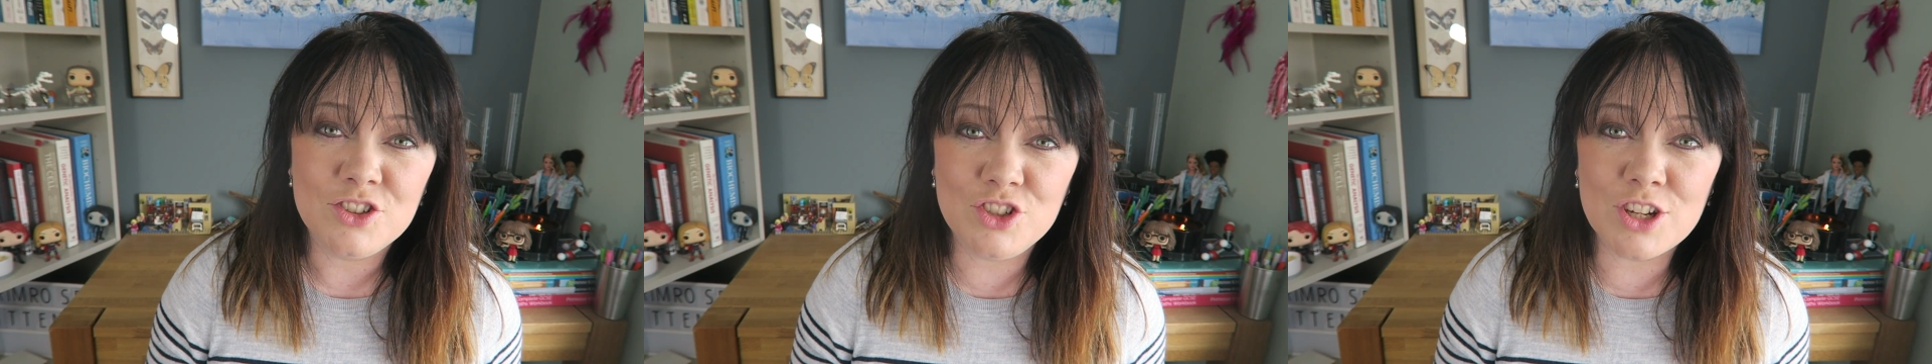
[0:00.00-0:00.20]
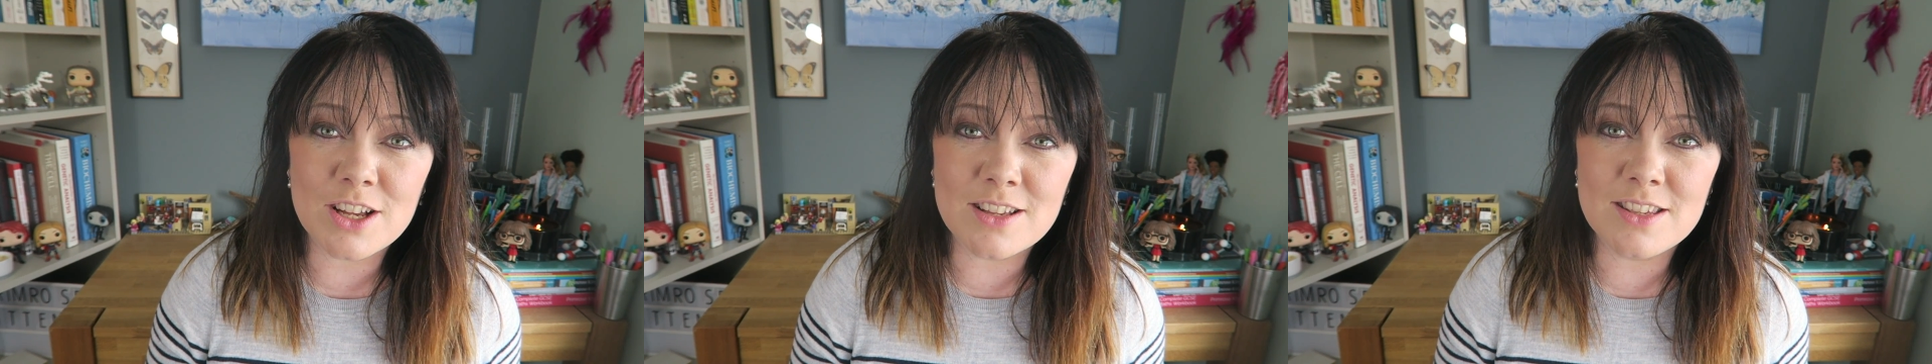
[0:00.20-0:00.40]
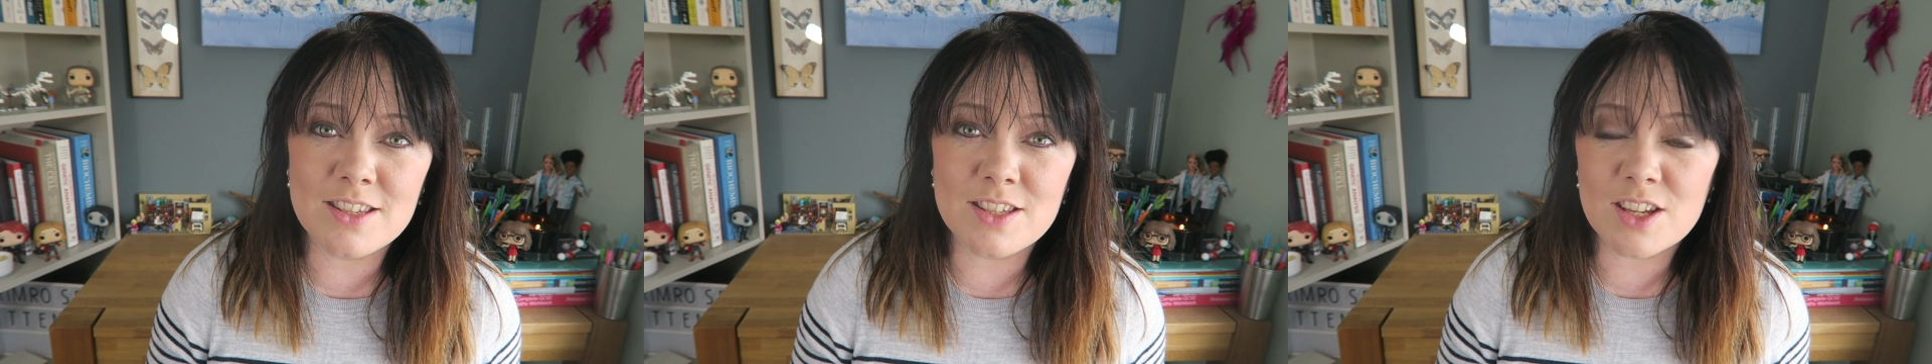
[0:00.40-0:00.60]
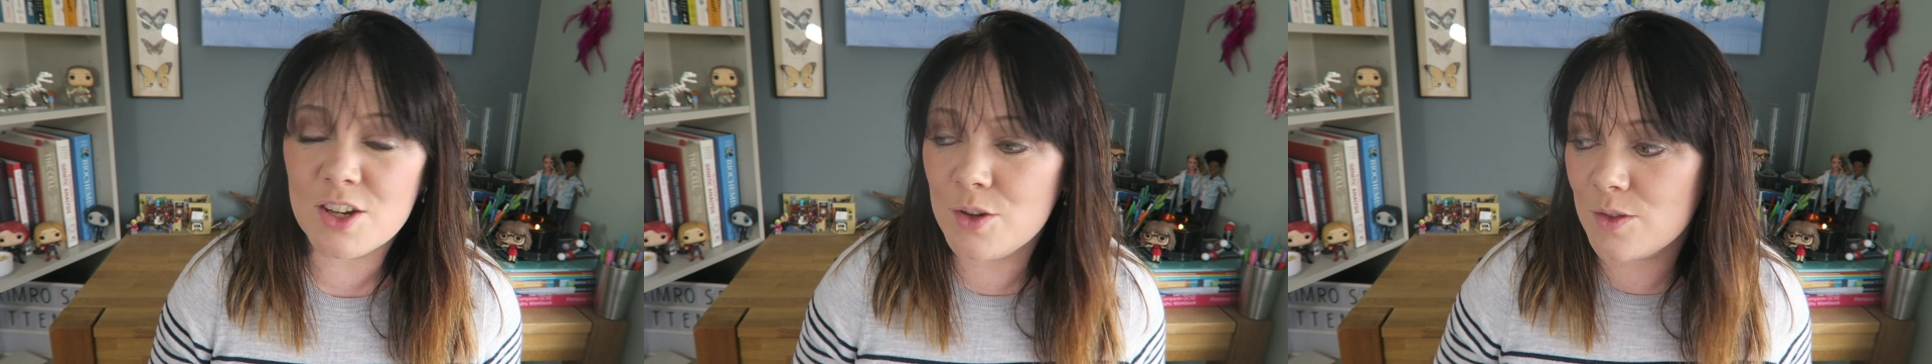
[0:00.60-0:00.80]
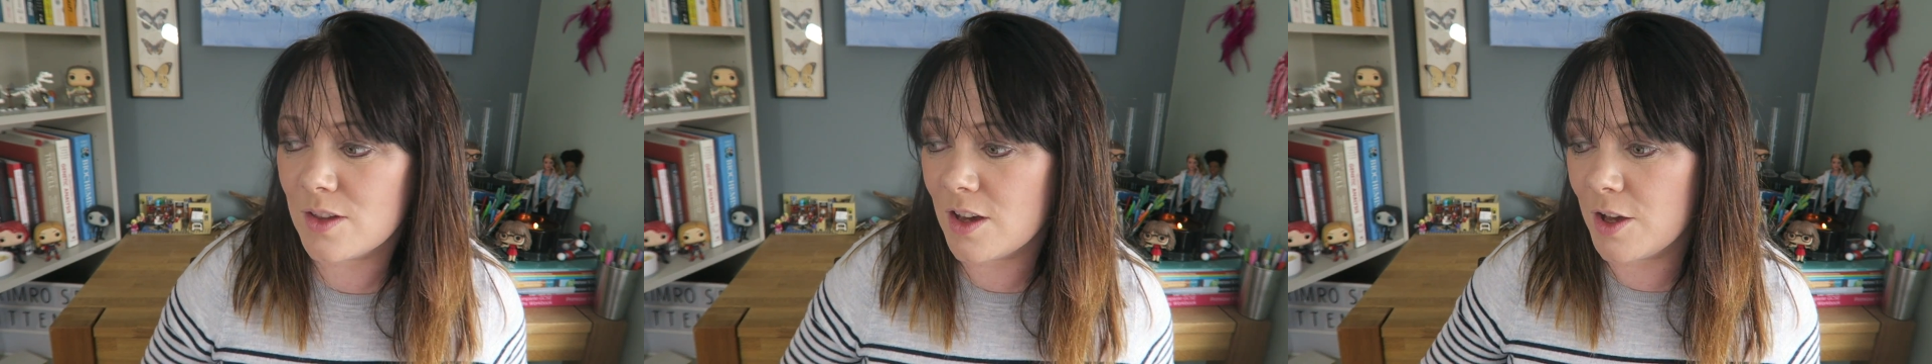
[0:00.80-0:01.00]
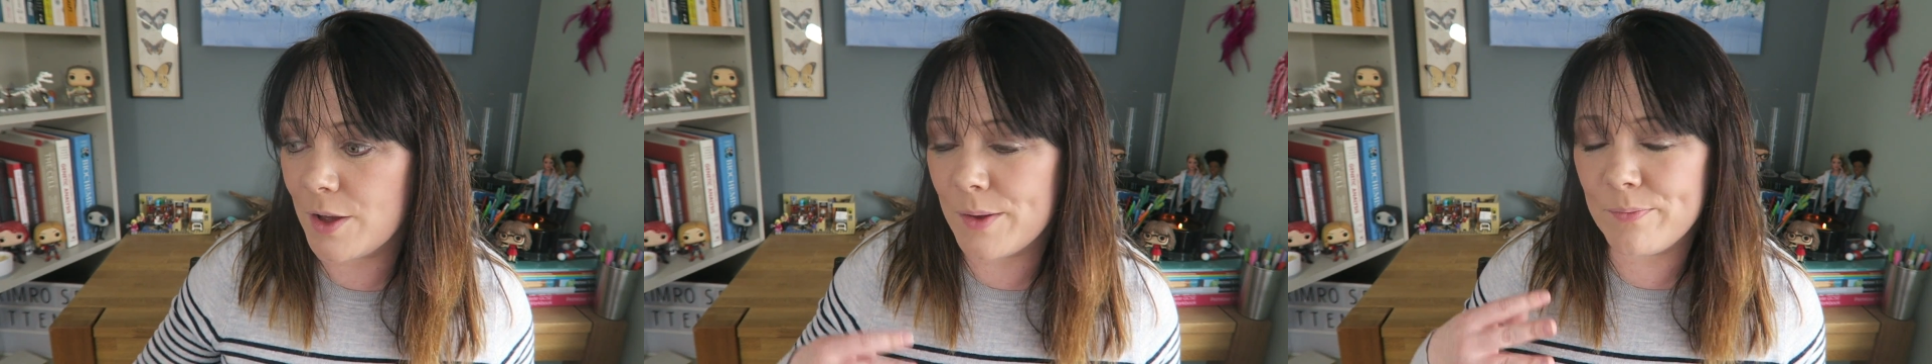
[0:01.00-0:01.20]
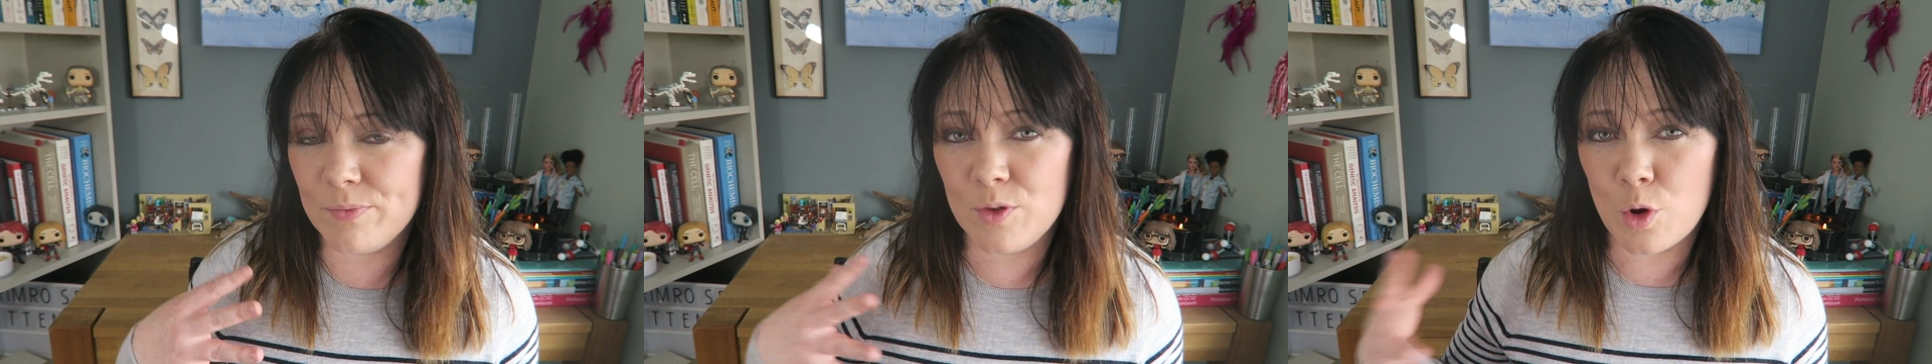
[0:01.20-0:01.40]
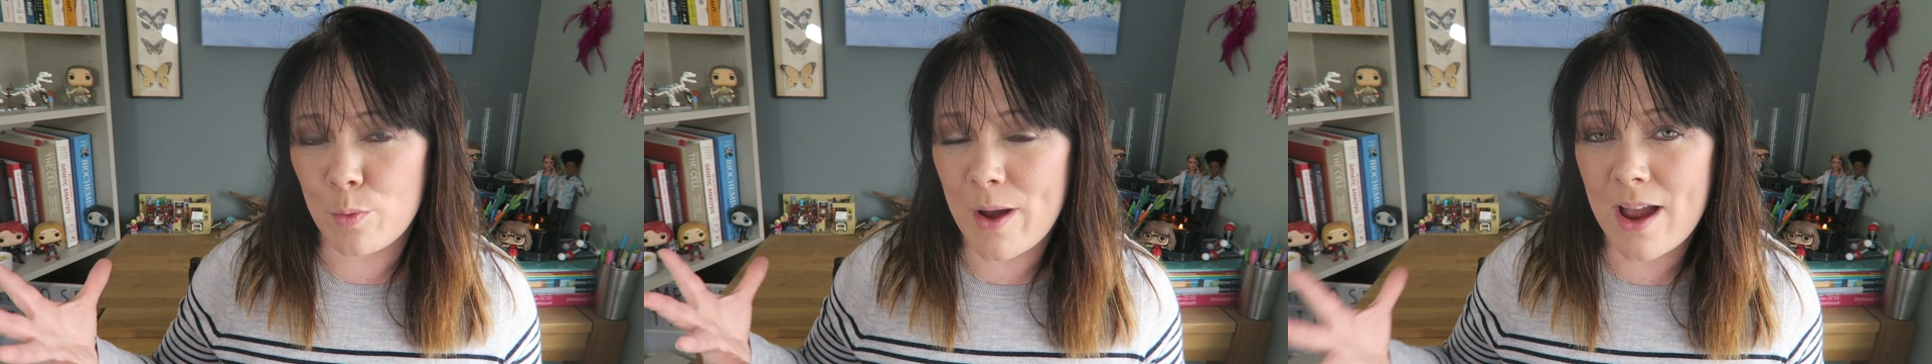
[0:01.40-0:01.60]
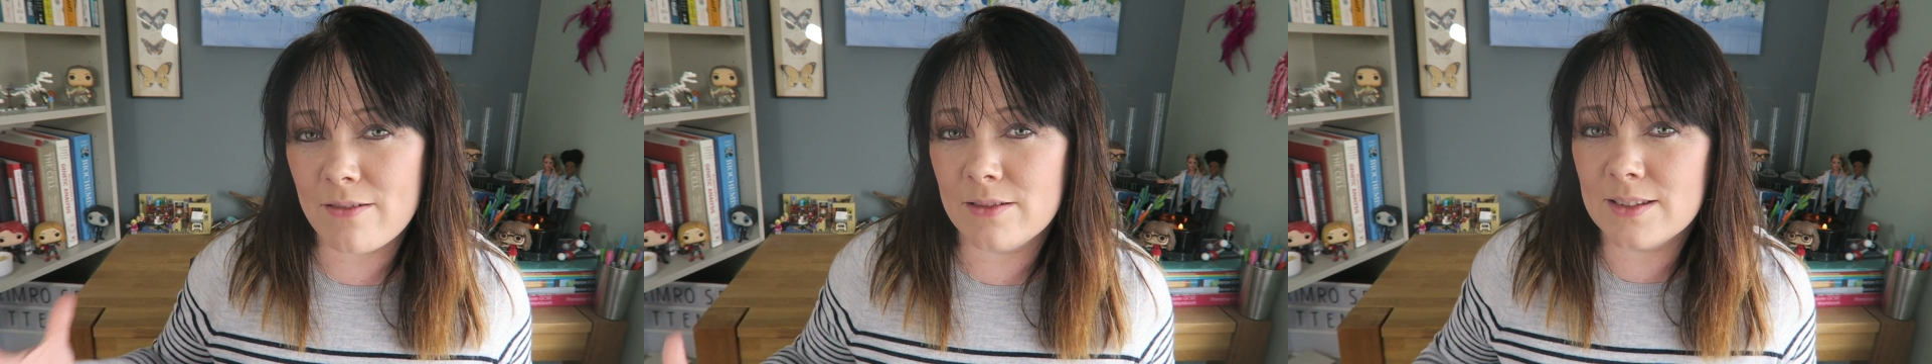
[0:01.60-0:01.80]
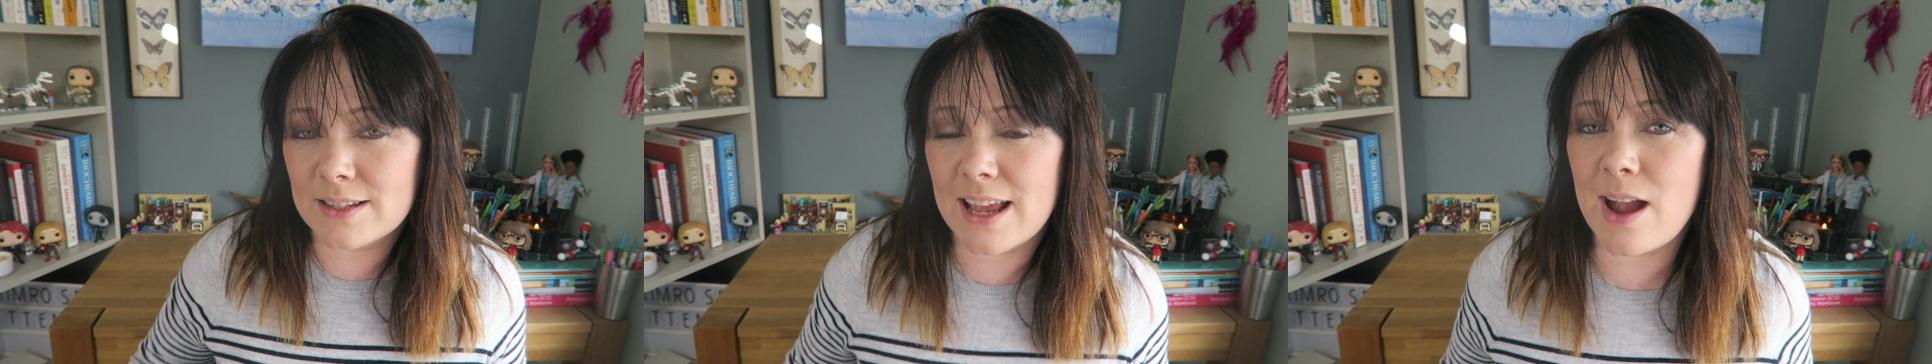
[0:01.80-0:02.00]
just so that your
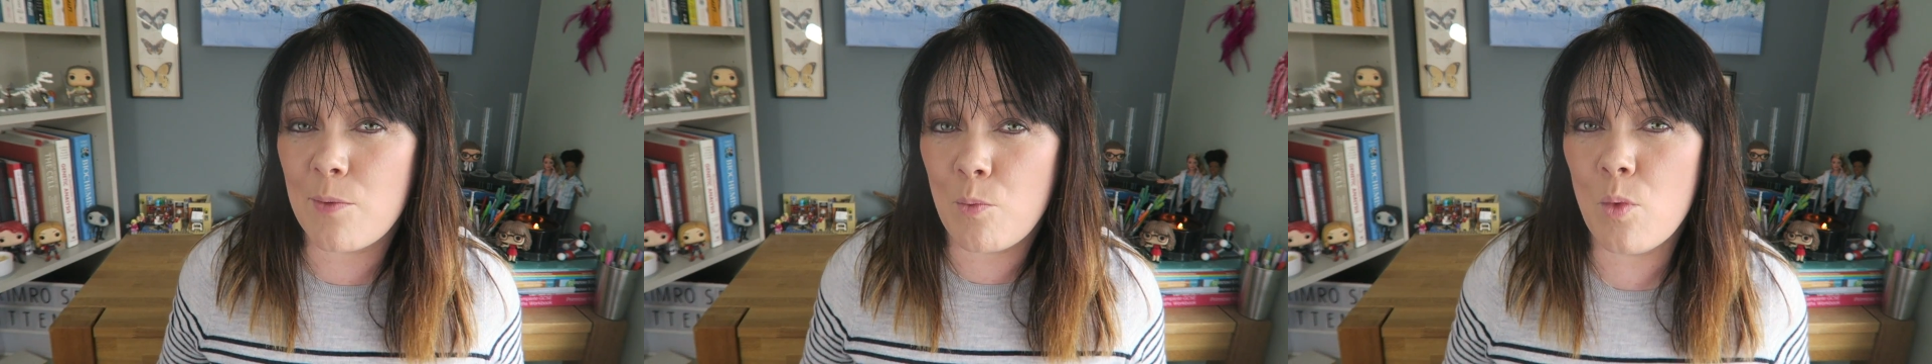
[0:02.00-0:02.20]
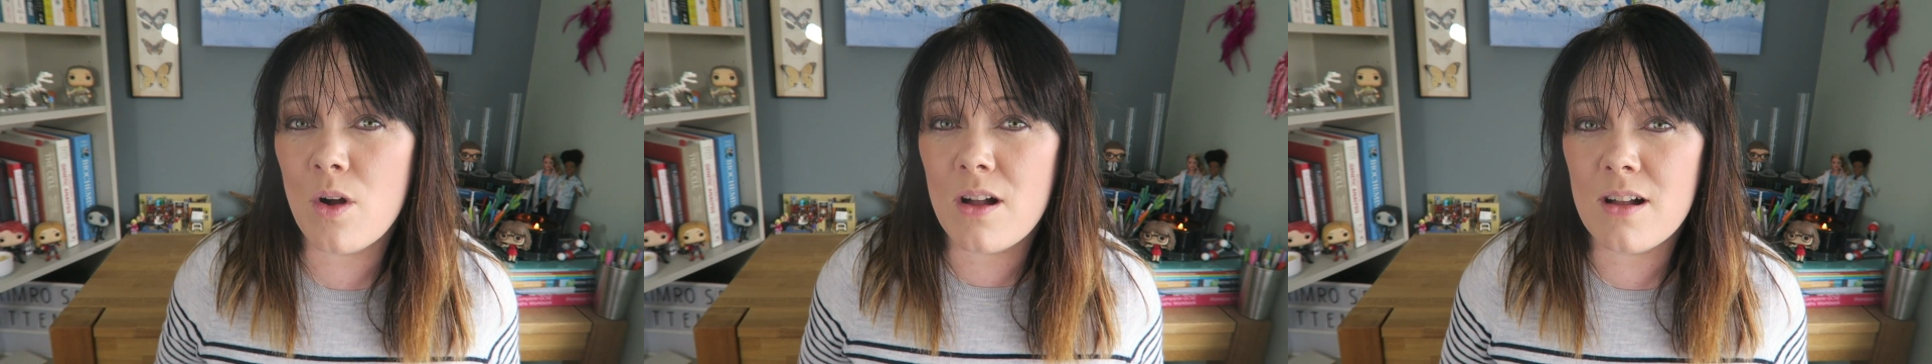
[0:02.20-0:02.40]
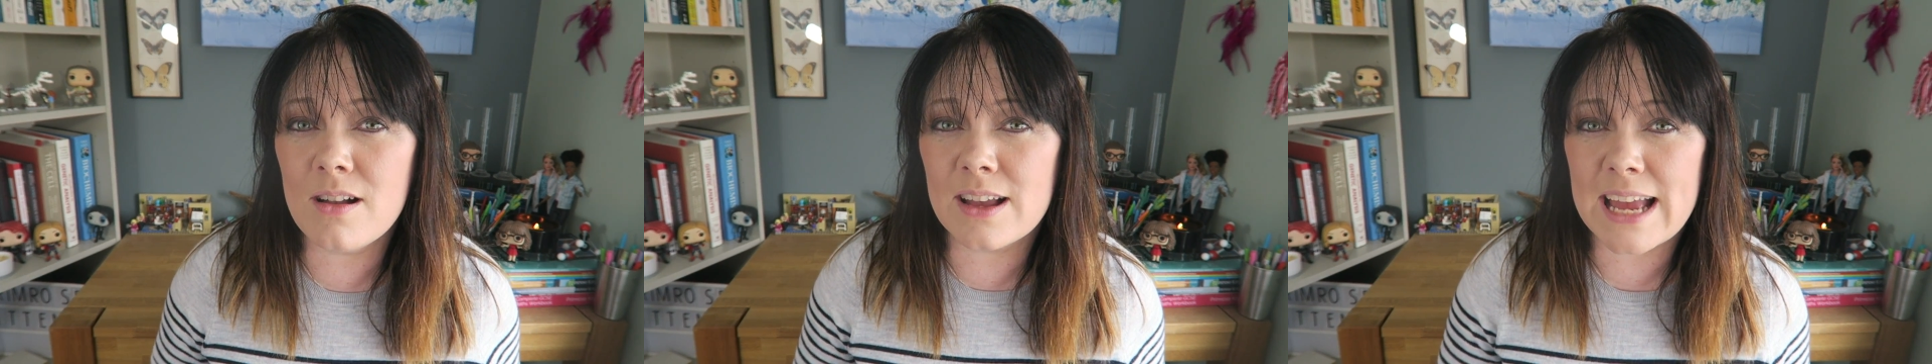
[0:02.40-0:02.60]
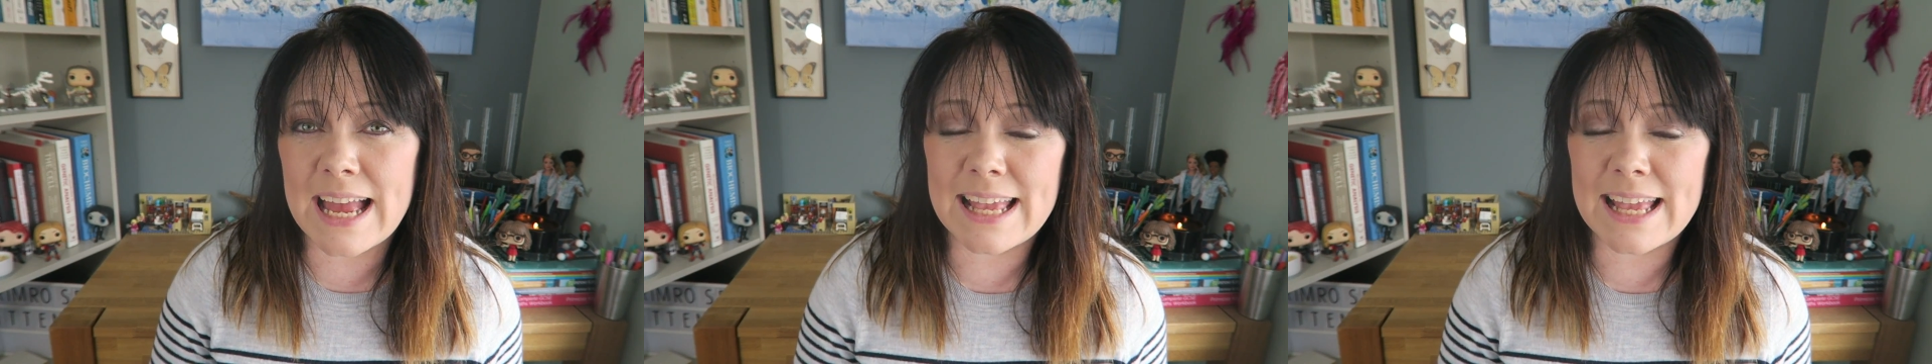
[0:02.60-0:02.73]
parents can work